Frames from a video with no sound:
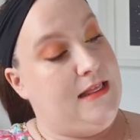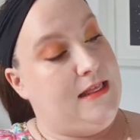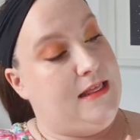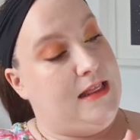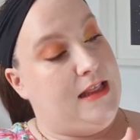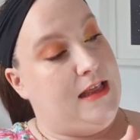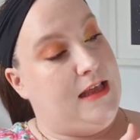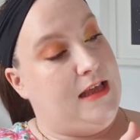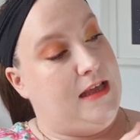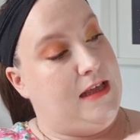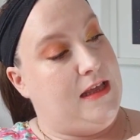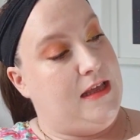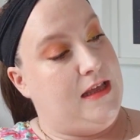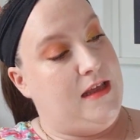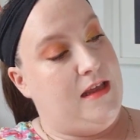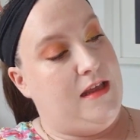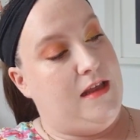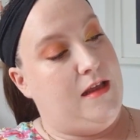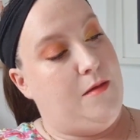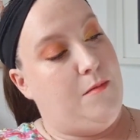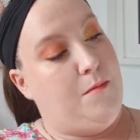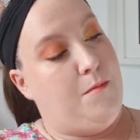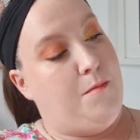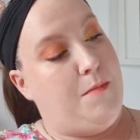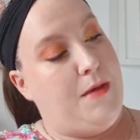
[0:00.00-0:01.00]

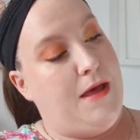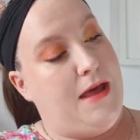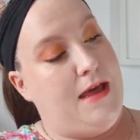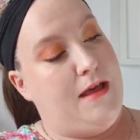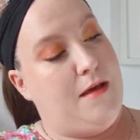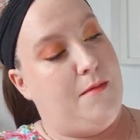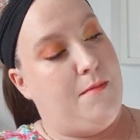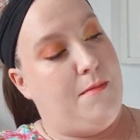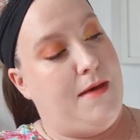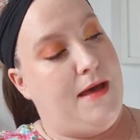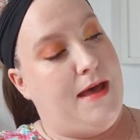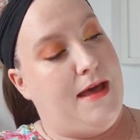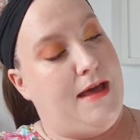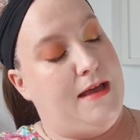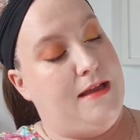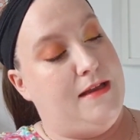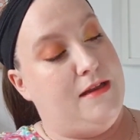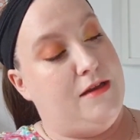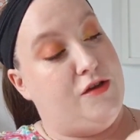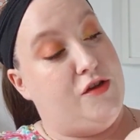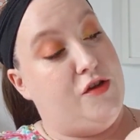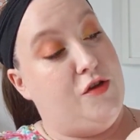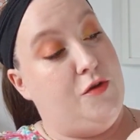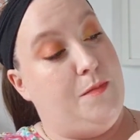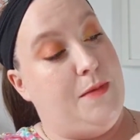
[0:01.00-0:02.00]
the pink matte,
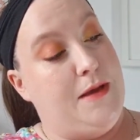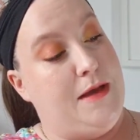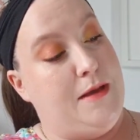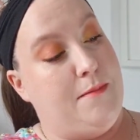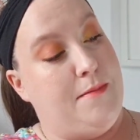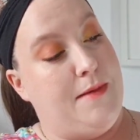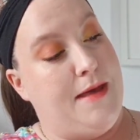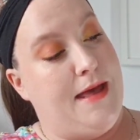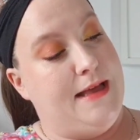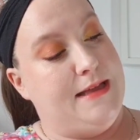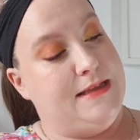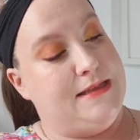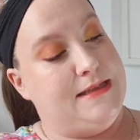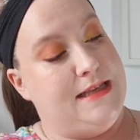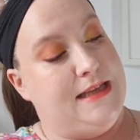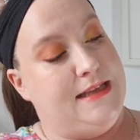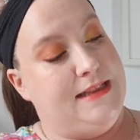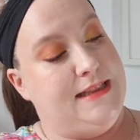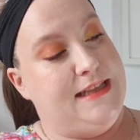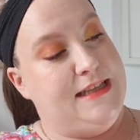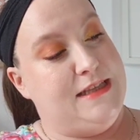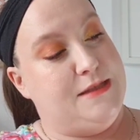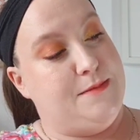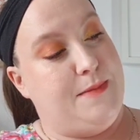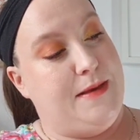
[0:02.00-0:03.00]
2 pink mattes
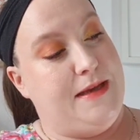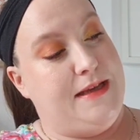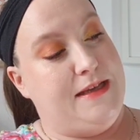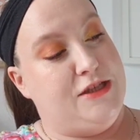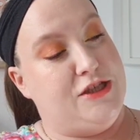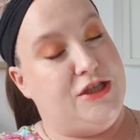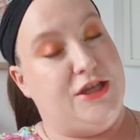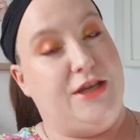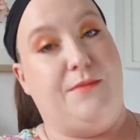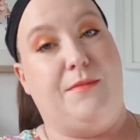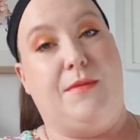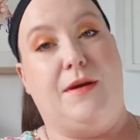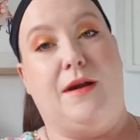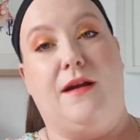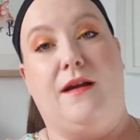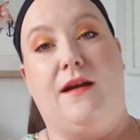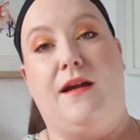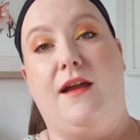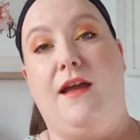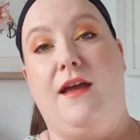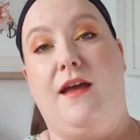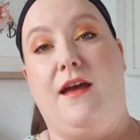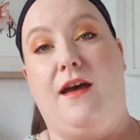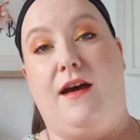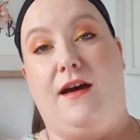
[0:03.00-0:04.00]
and this pink shimmer
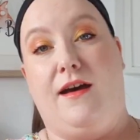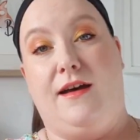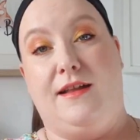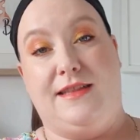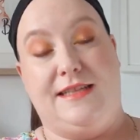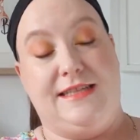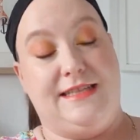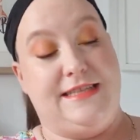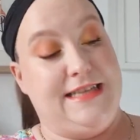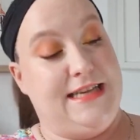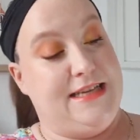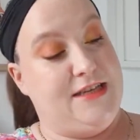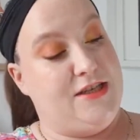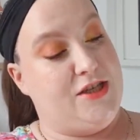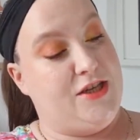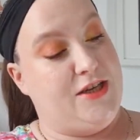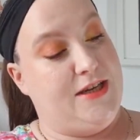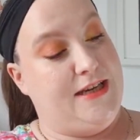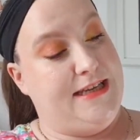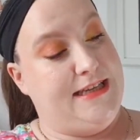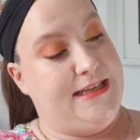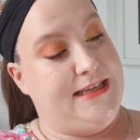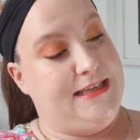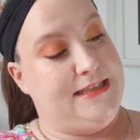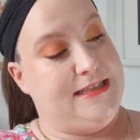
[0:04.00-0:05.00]
on the center
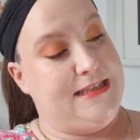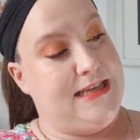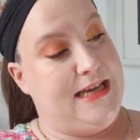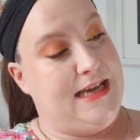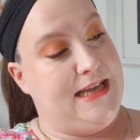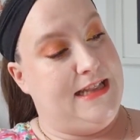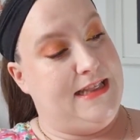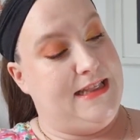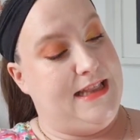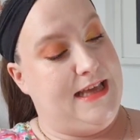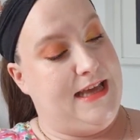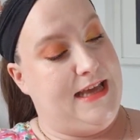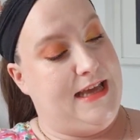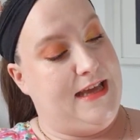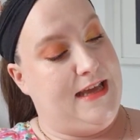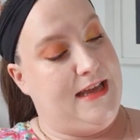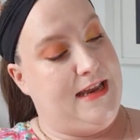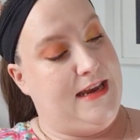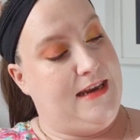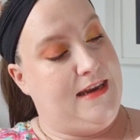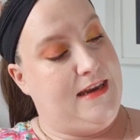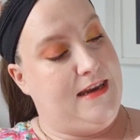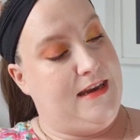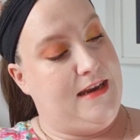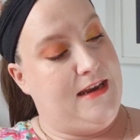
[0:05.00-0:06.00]
lid, and
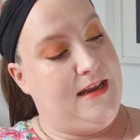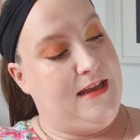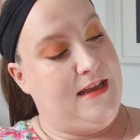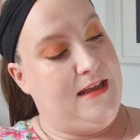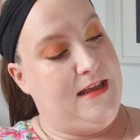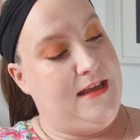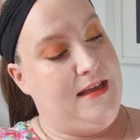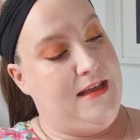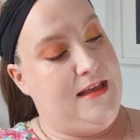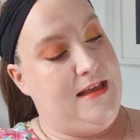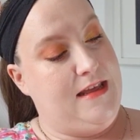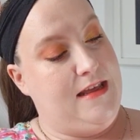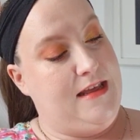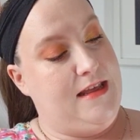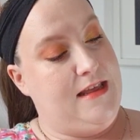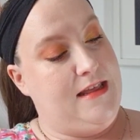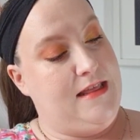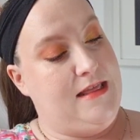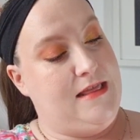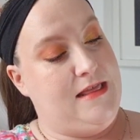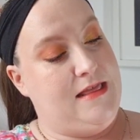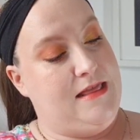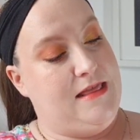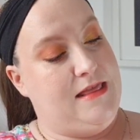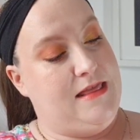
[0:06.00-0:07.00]
then
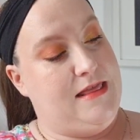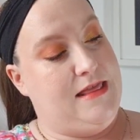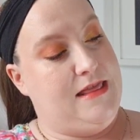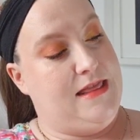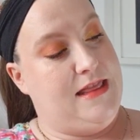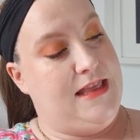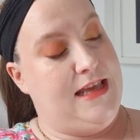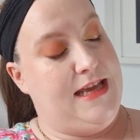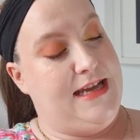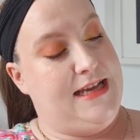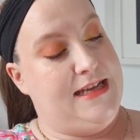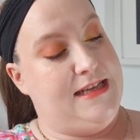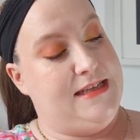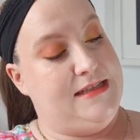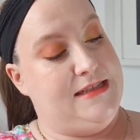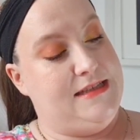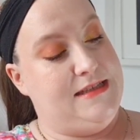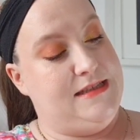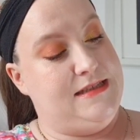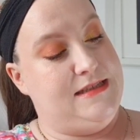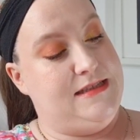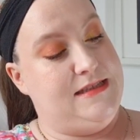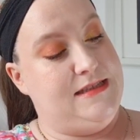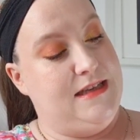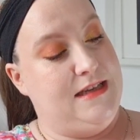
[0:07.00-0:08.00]

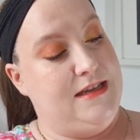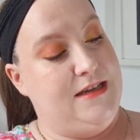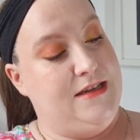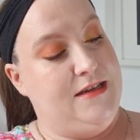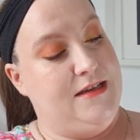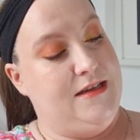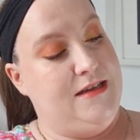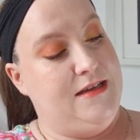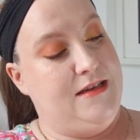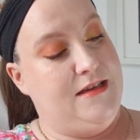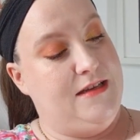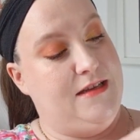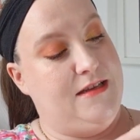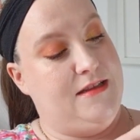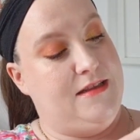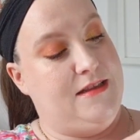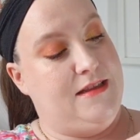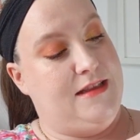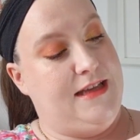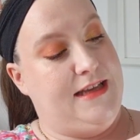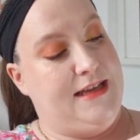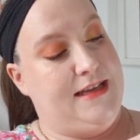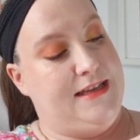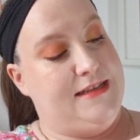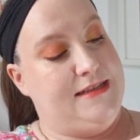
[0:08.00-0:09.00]
this,
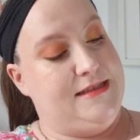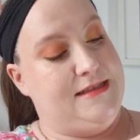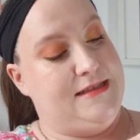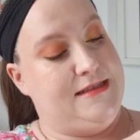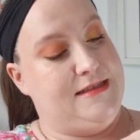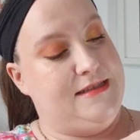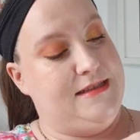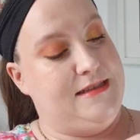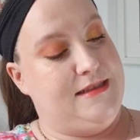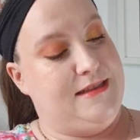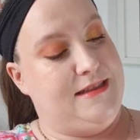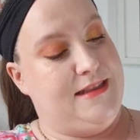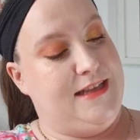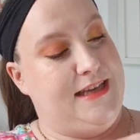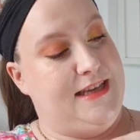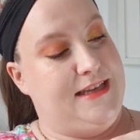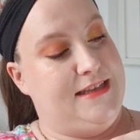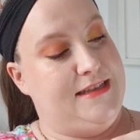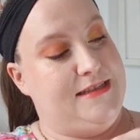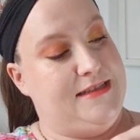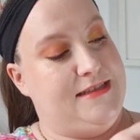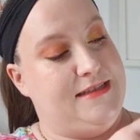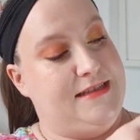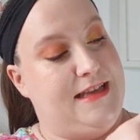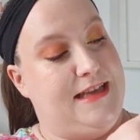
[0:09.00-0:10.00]

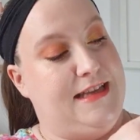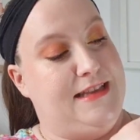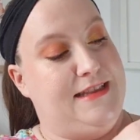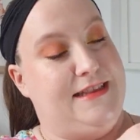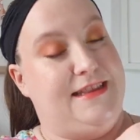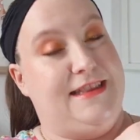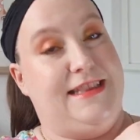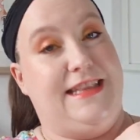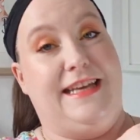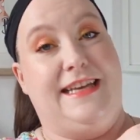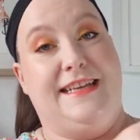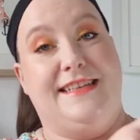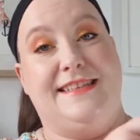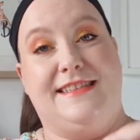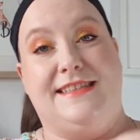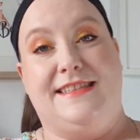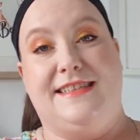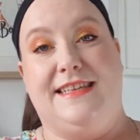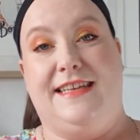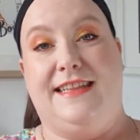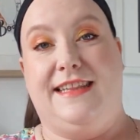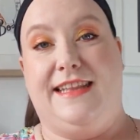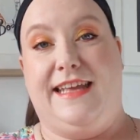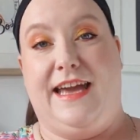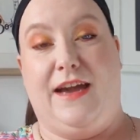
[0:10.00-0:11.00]
and this
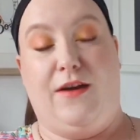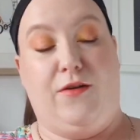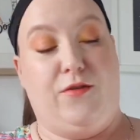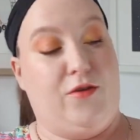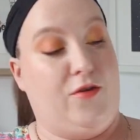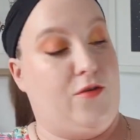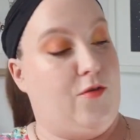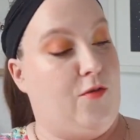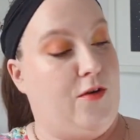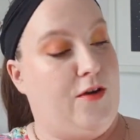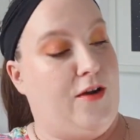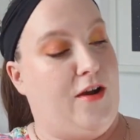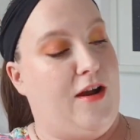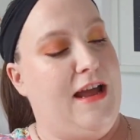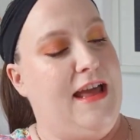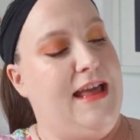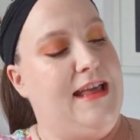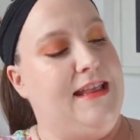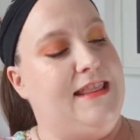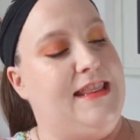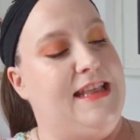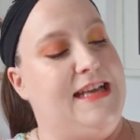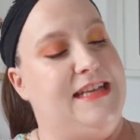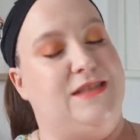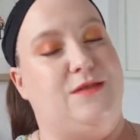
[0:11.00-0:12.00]
in the outer corner.
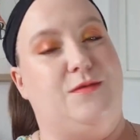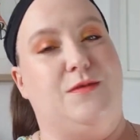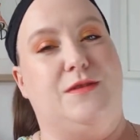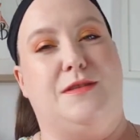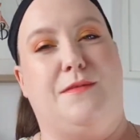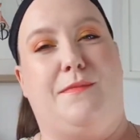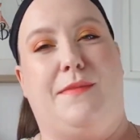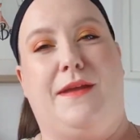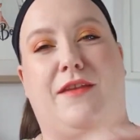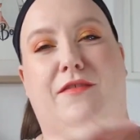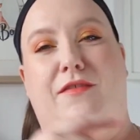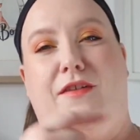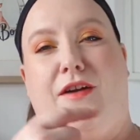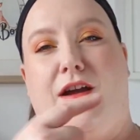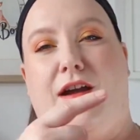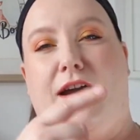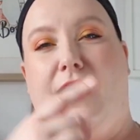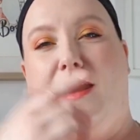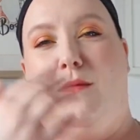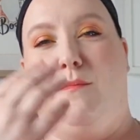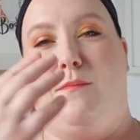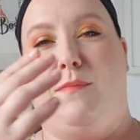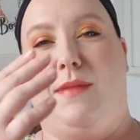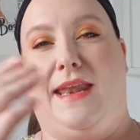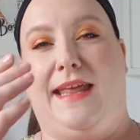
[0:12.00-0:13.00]
This was a bit of a
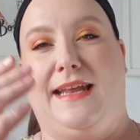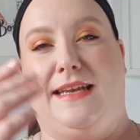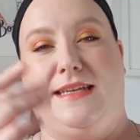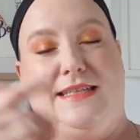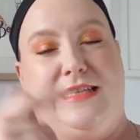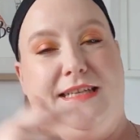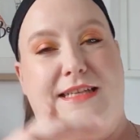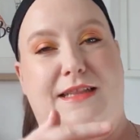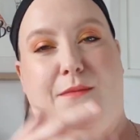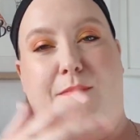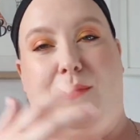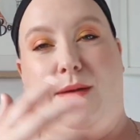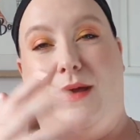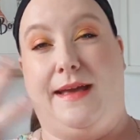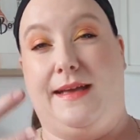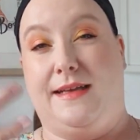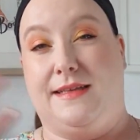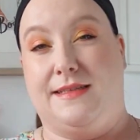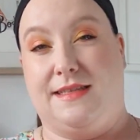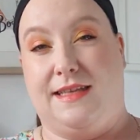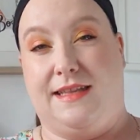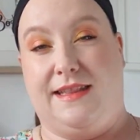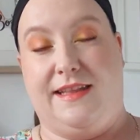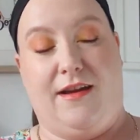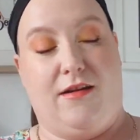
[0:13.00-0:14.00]
kind of blending the
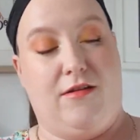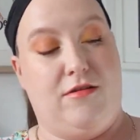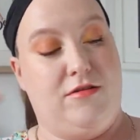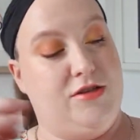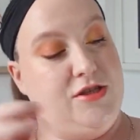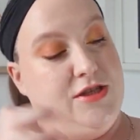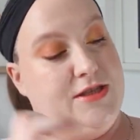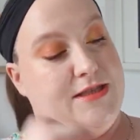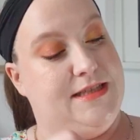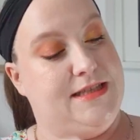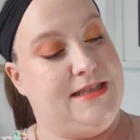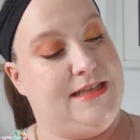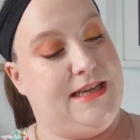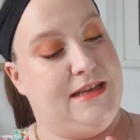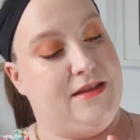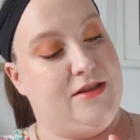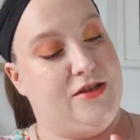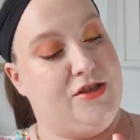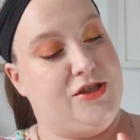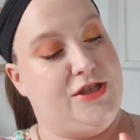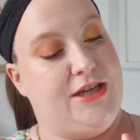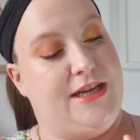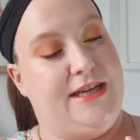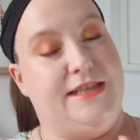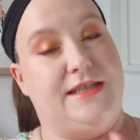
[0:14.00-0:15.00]
pinks and the oranges
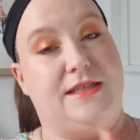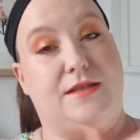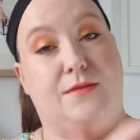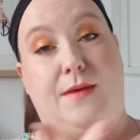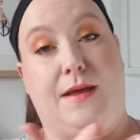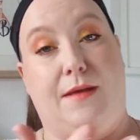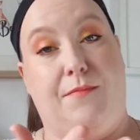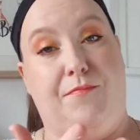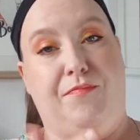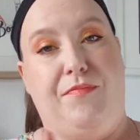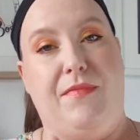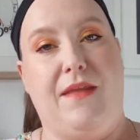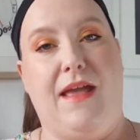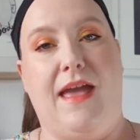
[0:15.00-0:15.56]
together shade as well.